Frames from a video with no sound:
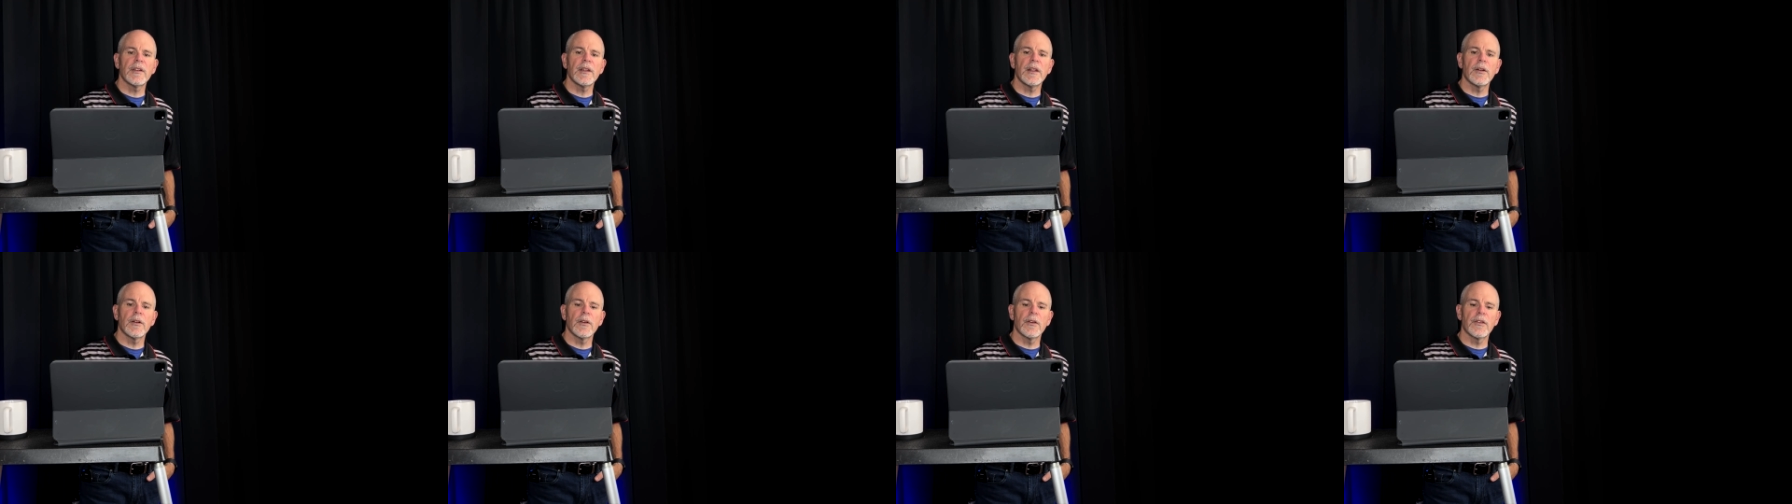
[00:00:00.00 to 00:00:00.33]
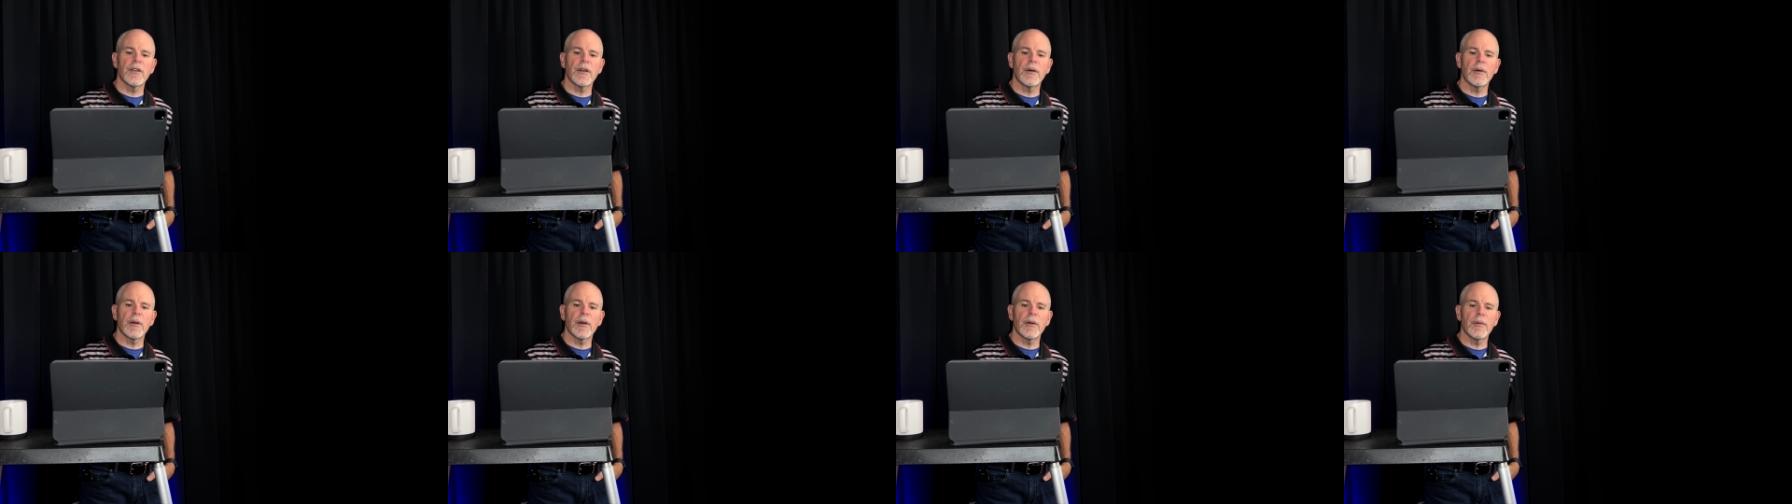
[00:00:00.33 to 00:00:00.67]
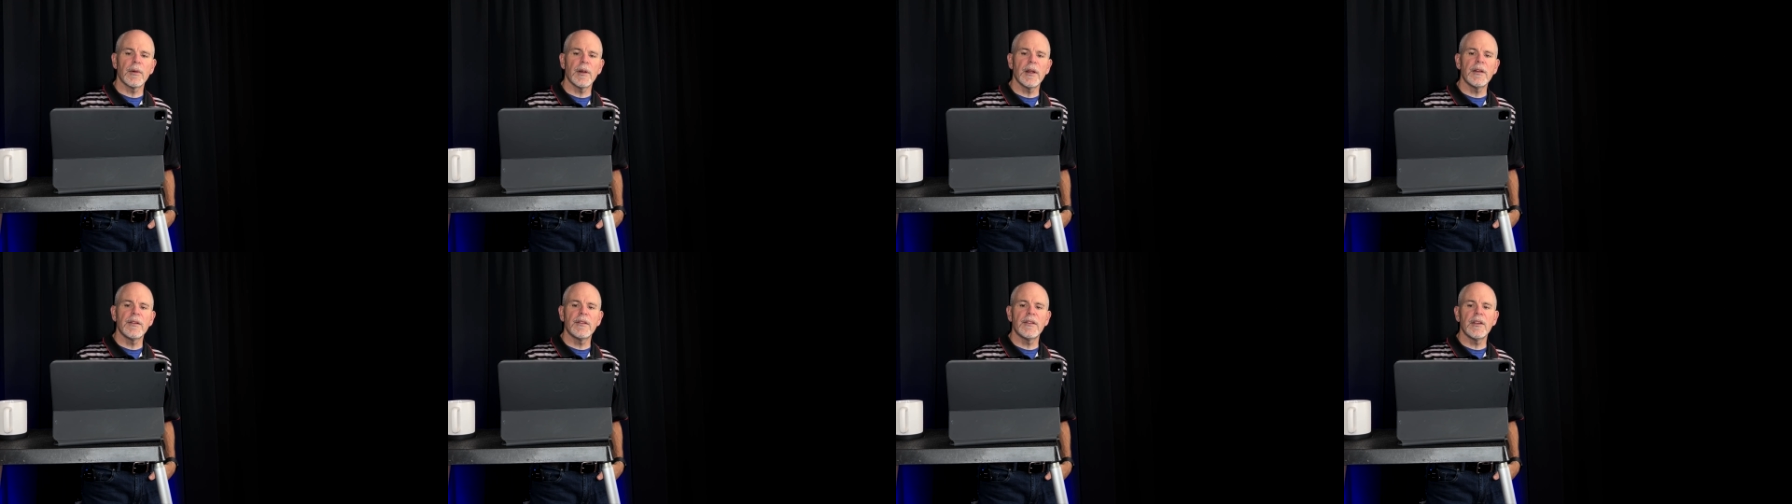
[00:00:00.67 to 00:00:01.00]
leaders, and I want to
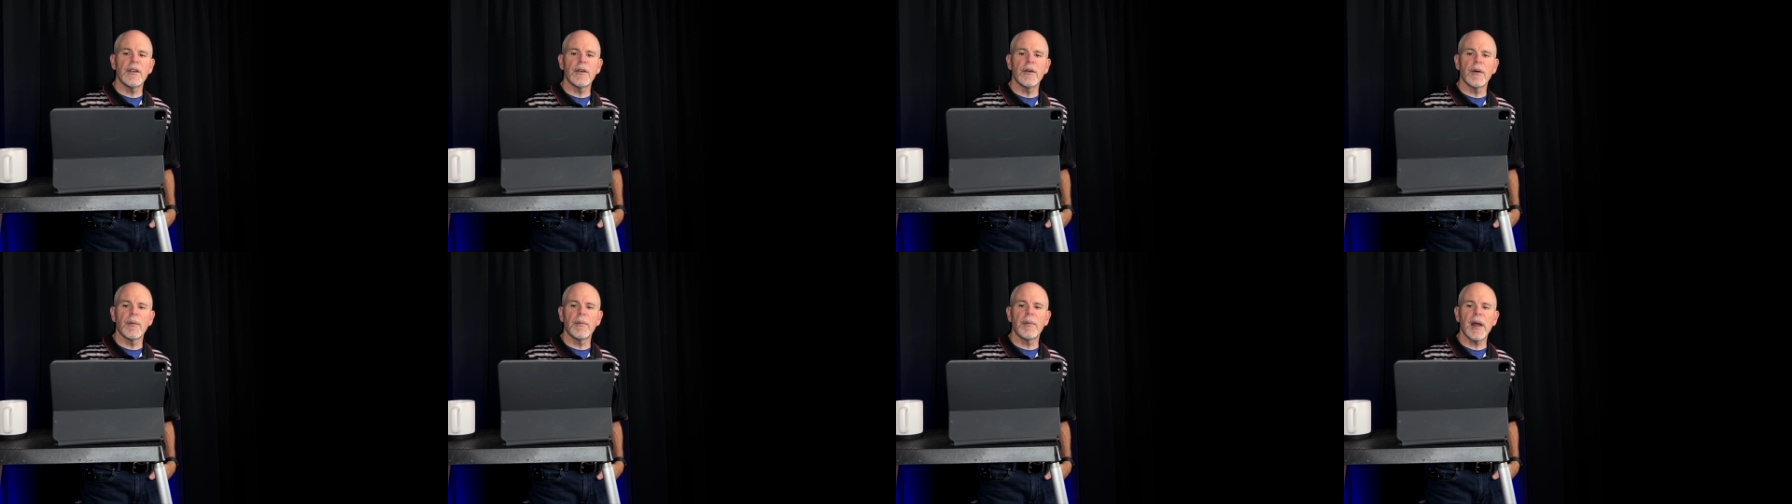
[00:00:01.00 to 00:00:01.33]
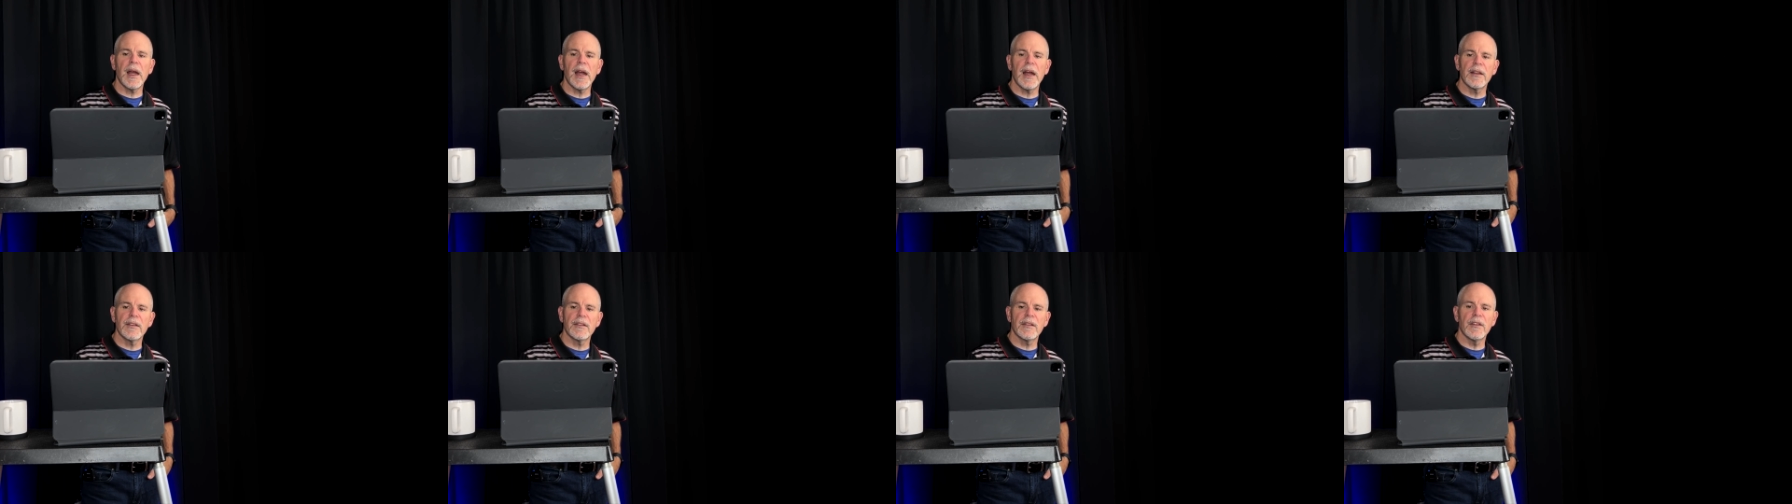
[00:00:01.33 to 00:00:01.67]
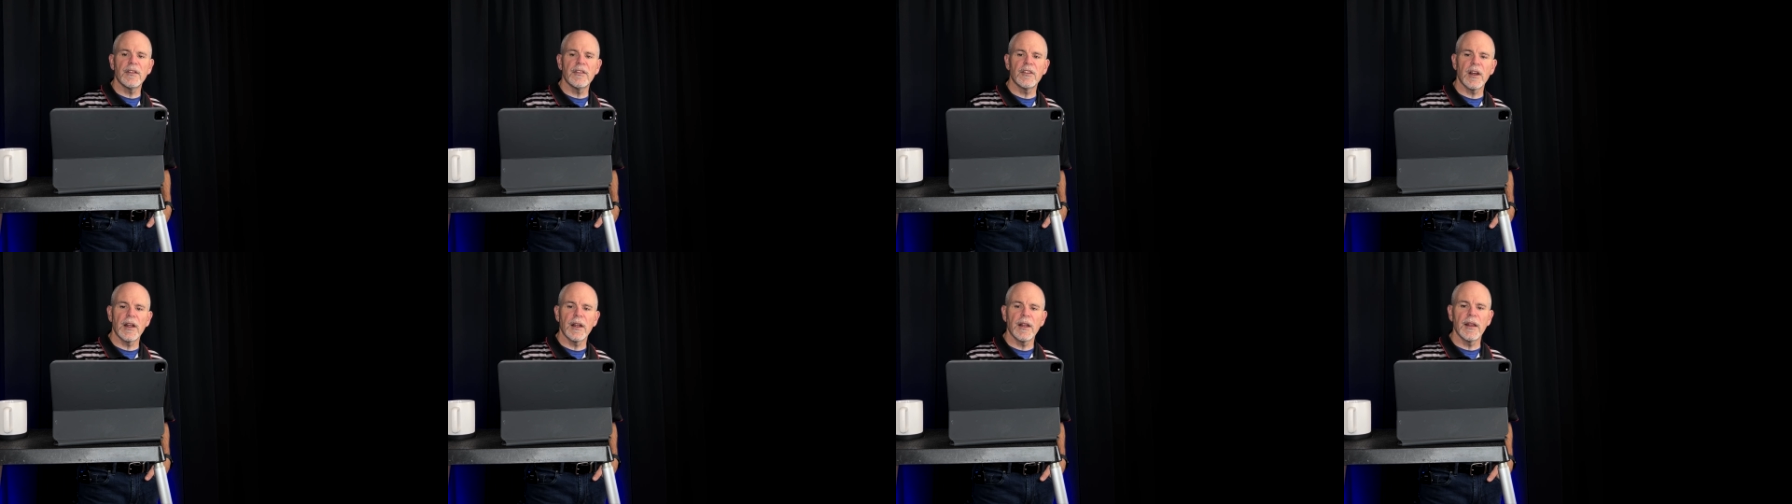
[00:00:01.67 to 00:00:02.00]
read to you a
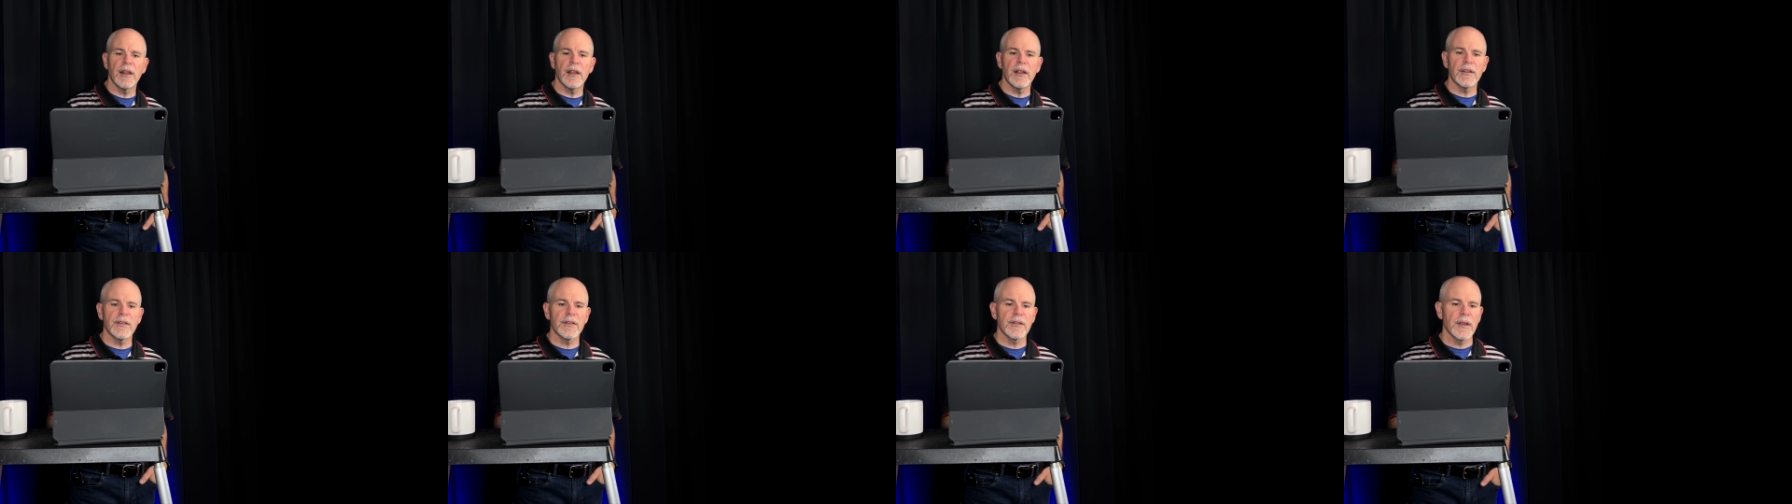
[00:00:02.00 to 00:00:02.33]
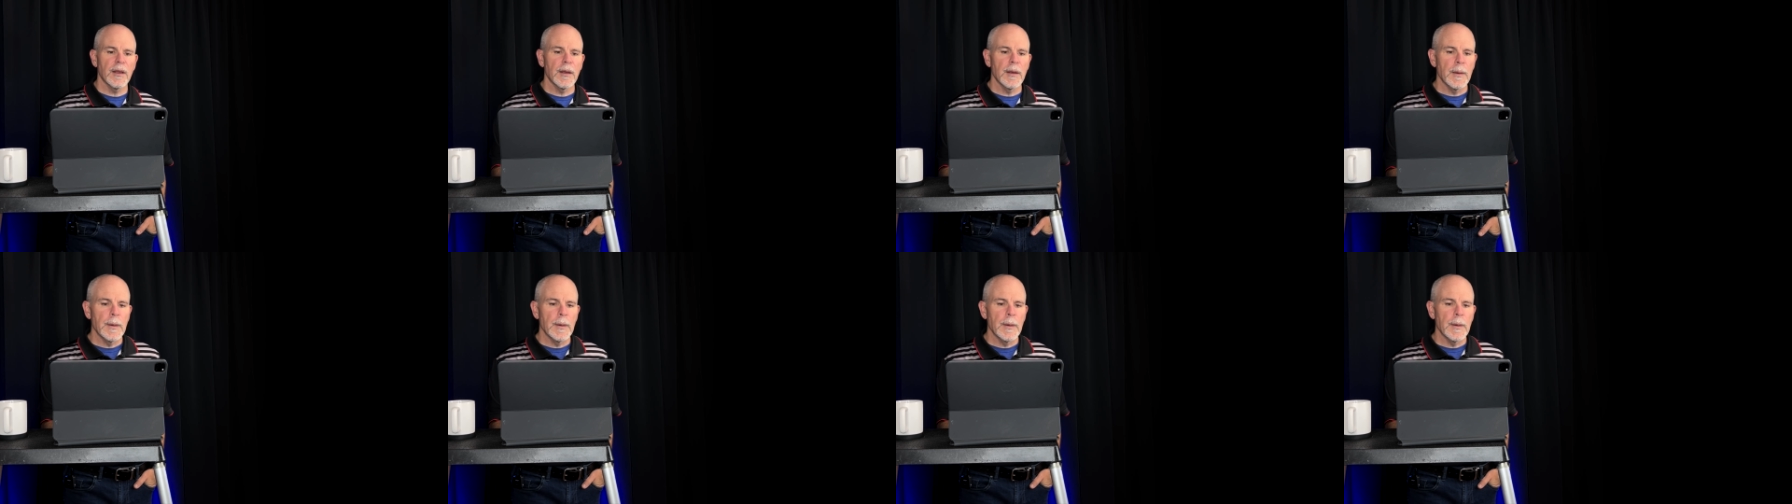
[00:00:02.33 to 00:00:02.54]
passage out of this.